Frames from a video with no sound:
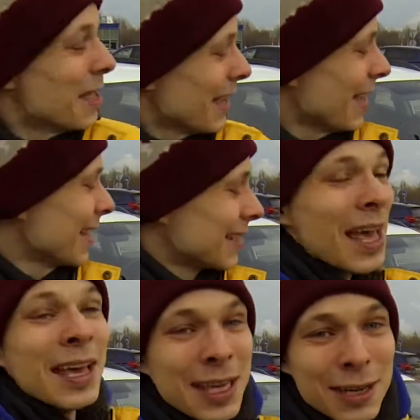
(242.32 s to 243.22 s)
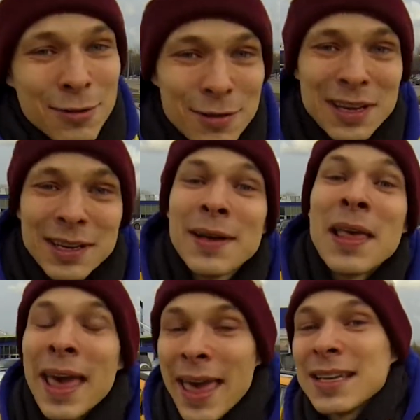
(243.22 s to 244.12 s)
and Kia Rio
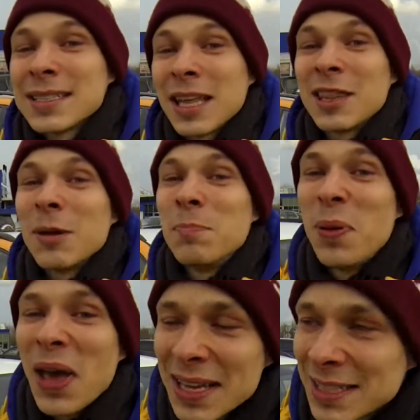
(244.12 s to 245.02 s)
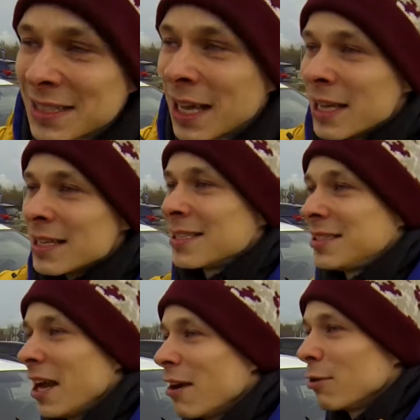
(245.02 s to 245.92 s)
has the best
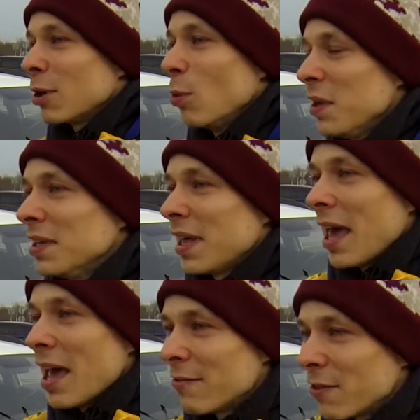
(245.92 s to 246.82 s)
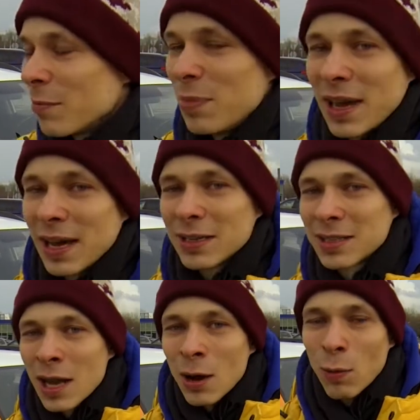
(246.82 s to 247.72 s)
steering wheel ever, because
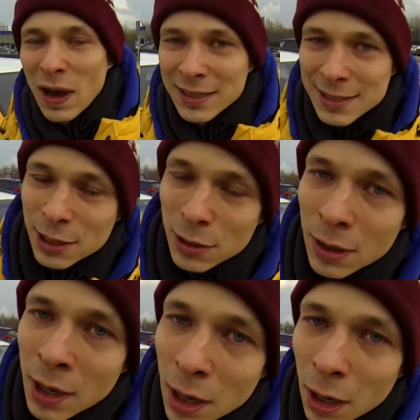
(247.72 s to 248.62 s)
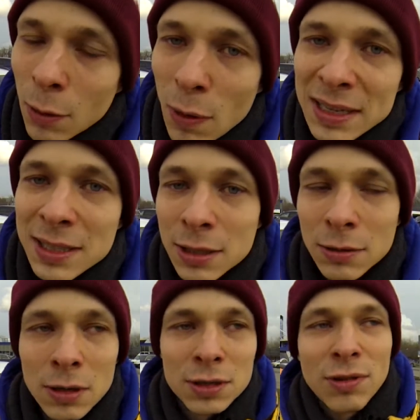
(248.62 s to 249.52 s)
once you're
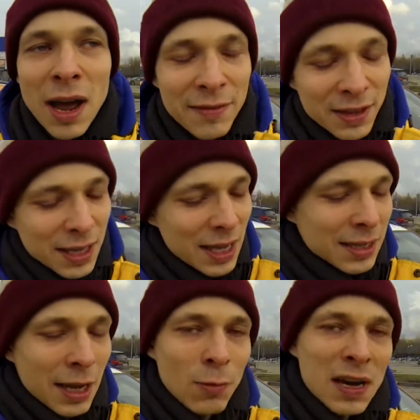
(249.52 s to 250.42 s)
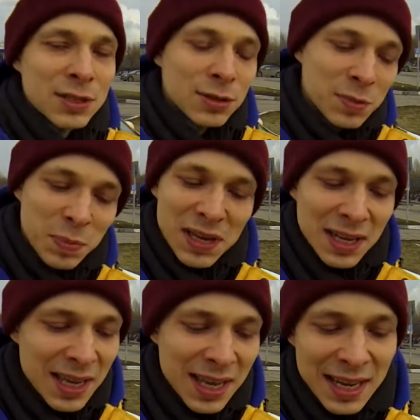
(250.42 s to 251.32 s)
driving it and once you're
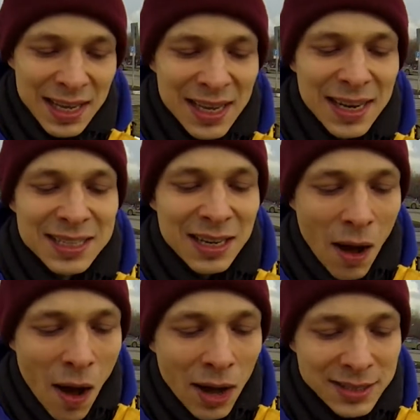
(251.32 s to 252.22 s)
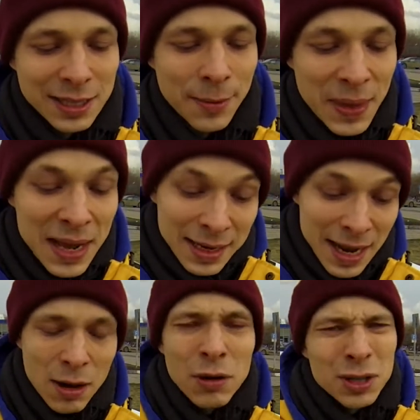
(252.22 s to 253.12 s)
spinning it, it is awesome.
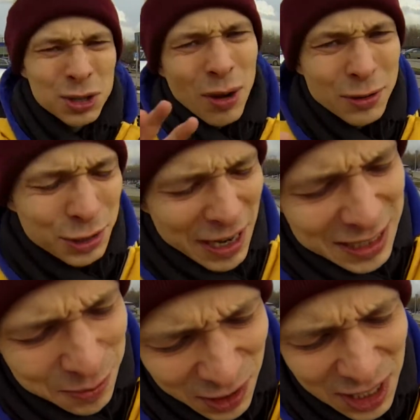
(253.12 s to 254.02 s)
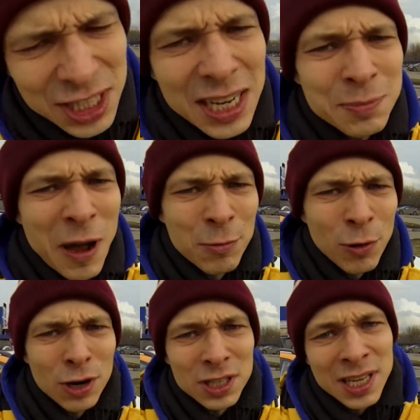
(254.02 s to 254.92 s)
Now, don't trust just my
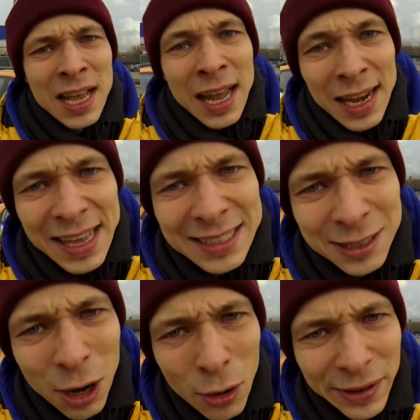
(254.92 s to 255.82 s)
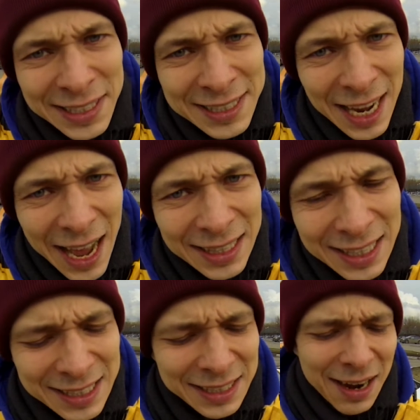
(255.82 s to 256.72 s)
words. Let's go inside
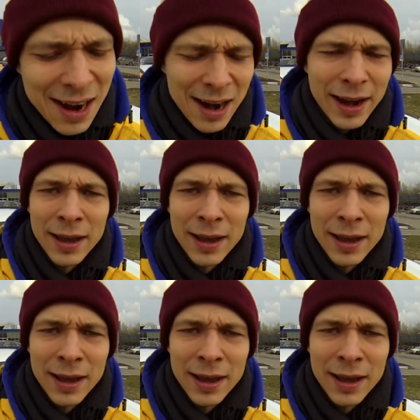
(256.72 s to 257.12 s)
this car